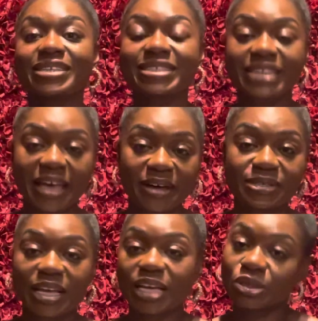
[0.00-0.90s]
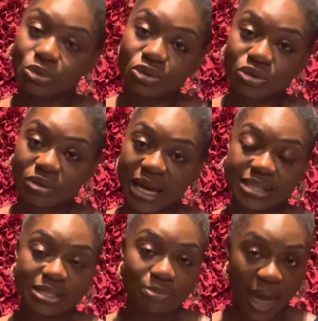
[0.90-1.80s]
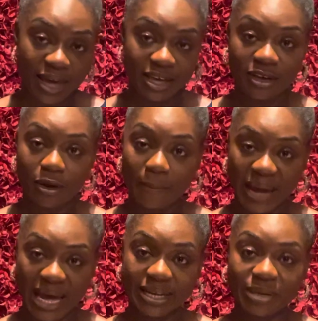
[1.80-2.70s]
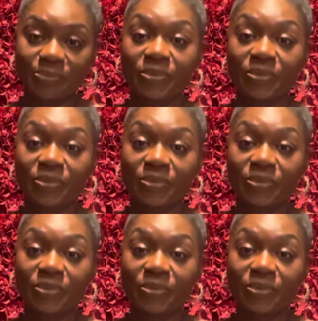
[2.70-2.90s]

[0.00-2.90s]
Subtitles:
cells and nutrients back in your body.